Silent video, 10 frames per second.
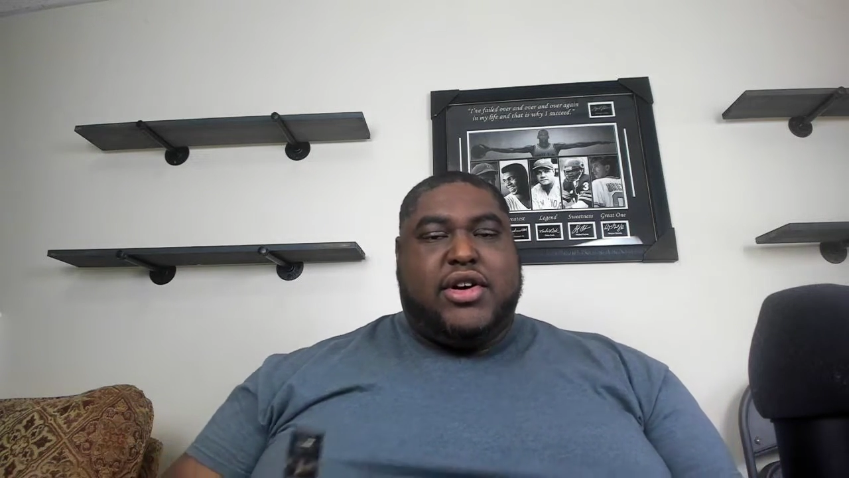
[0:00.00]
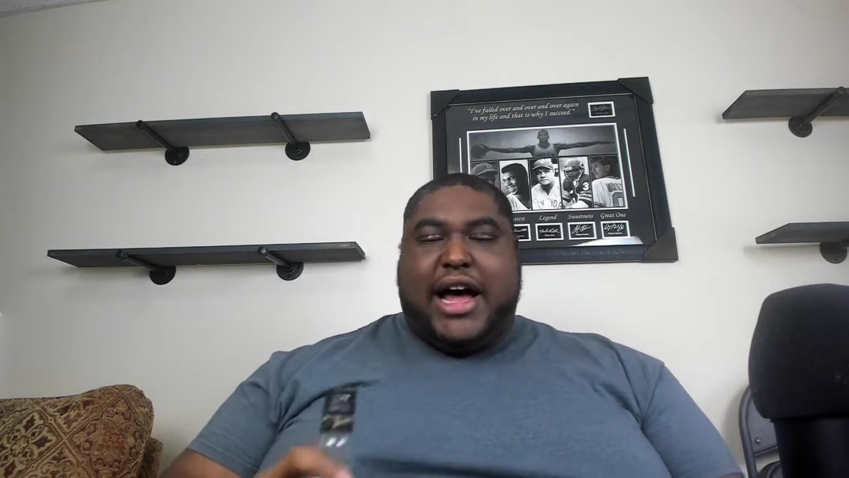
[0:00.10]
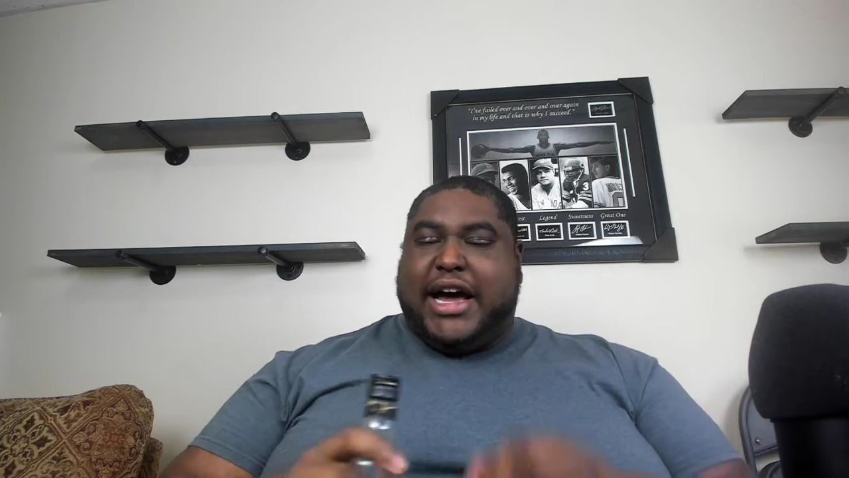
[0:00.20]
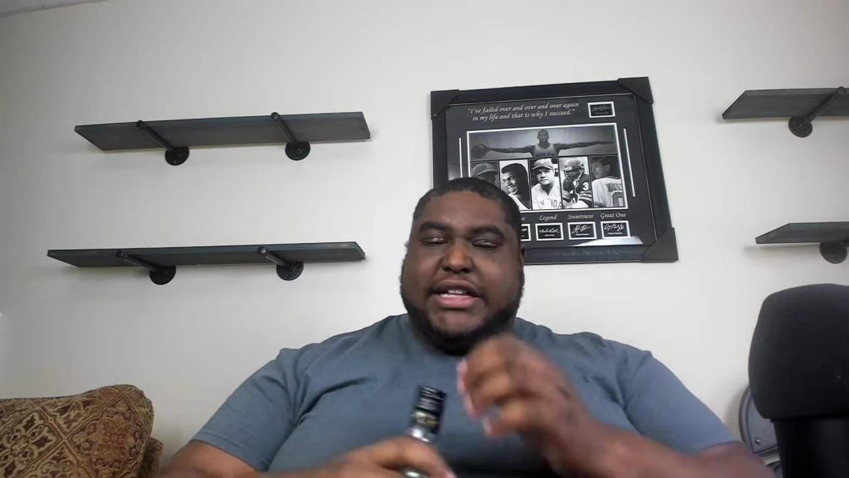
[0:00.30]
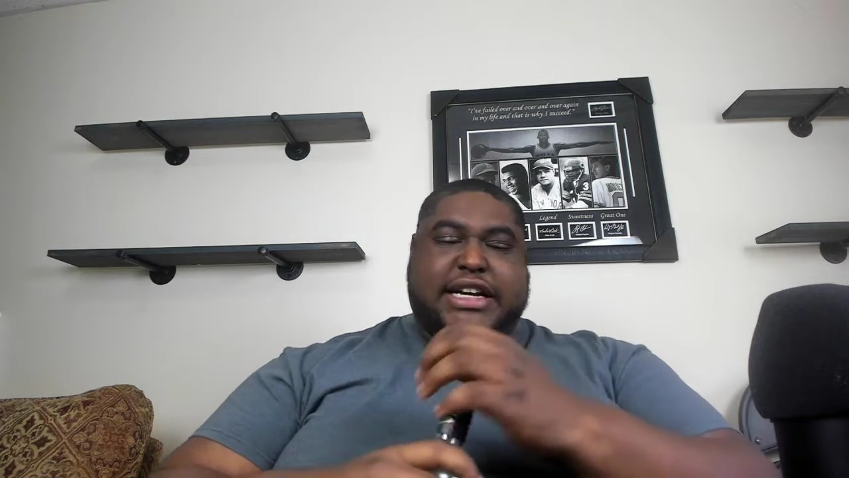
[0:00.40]
on, I
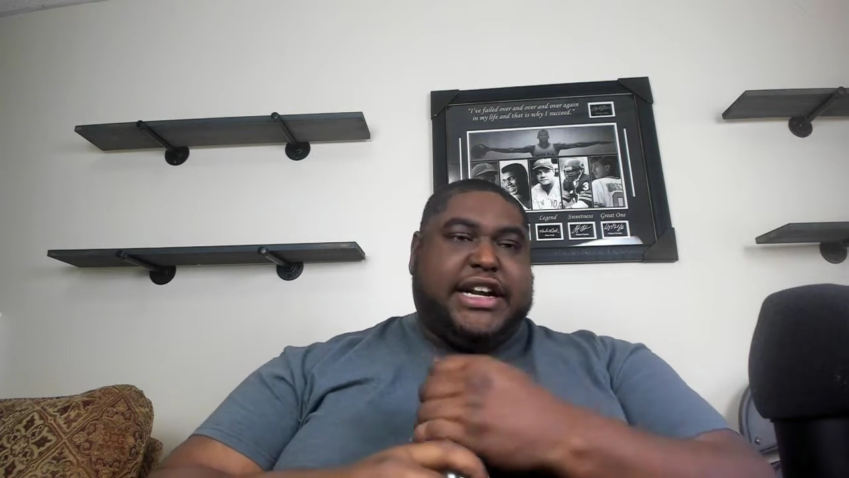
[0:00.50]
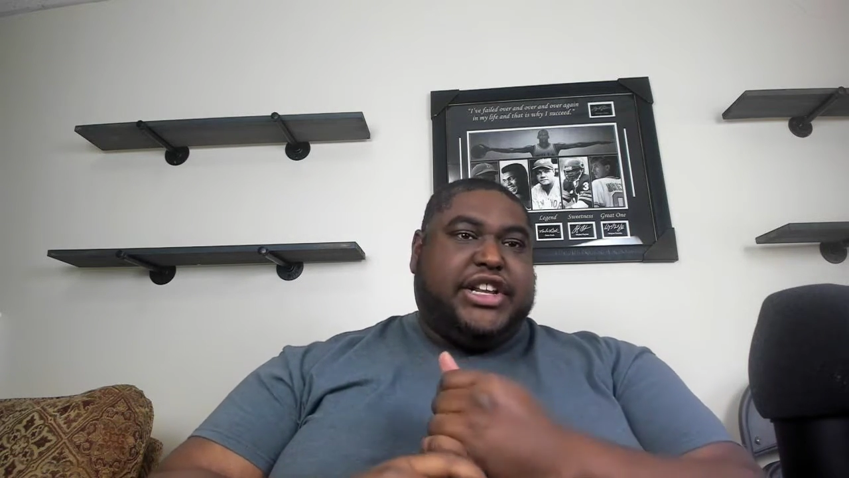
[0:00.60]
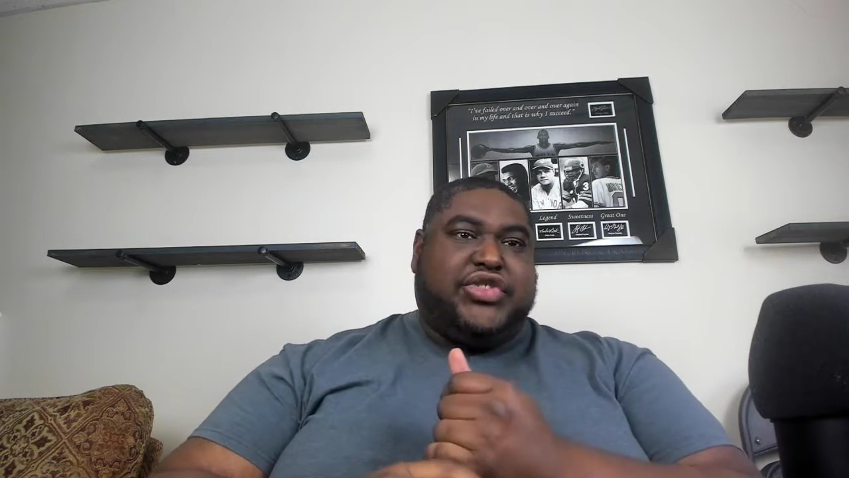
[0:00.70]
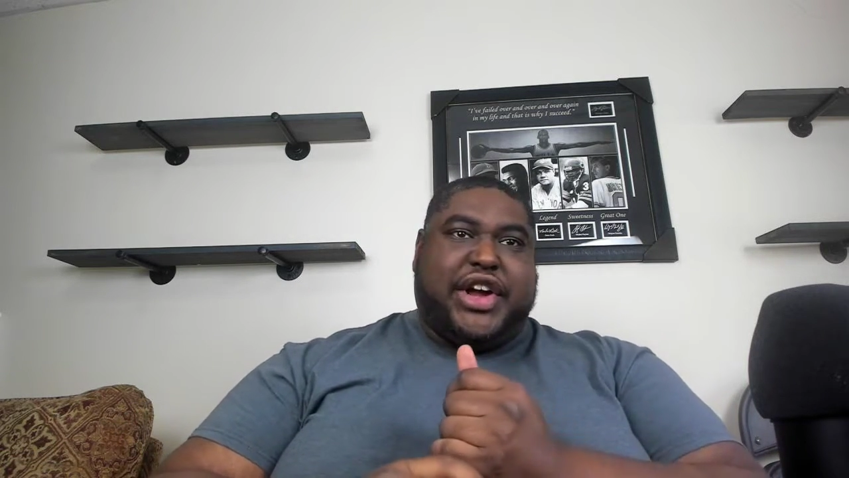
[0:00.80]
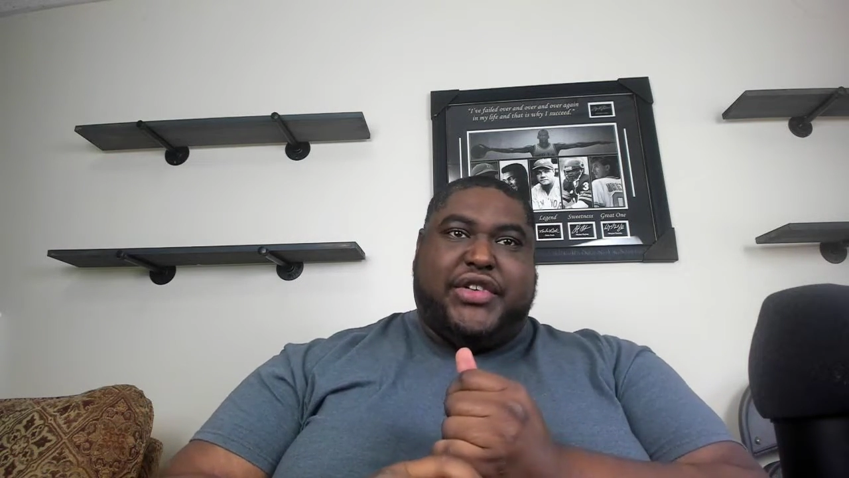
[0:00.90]
got to take another
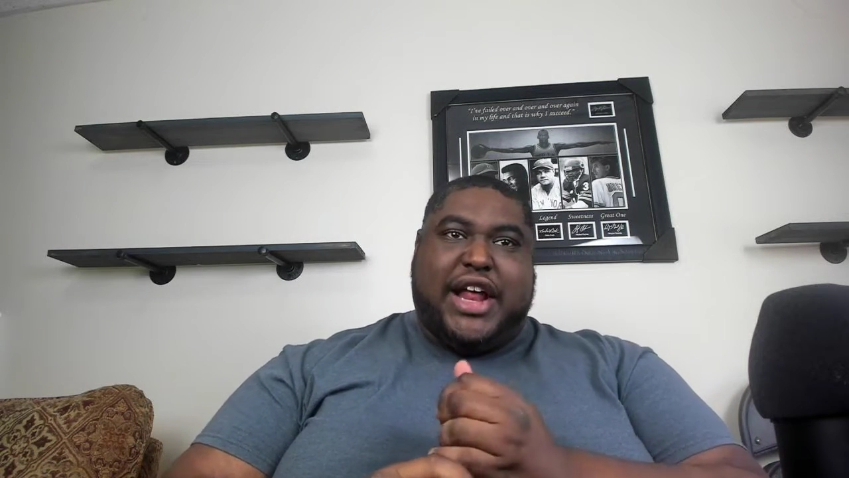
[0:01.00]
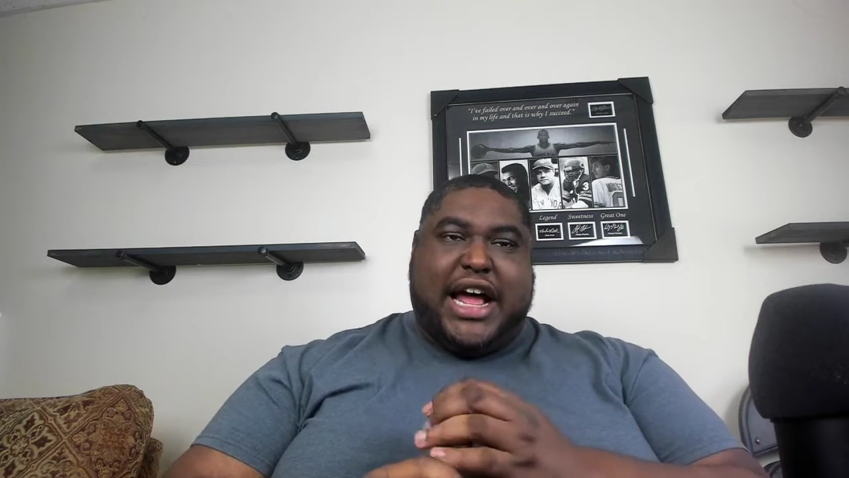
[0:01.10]
drink on that.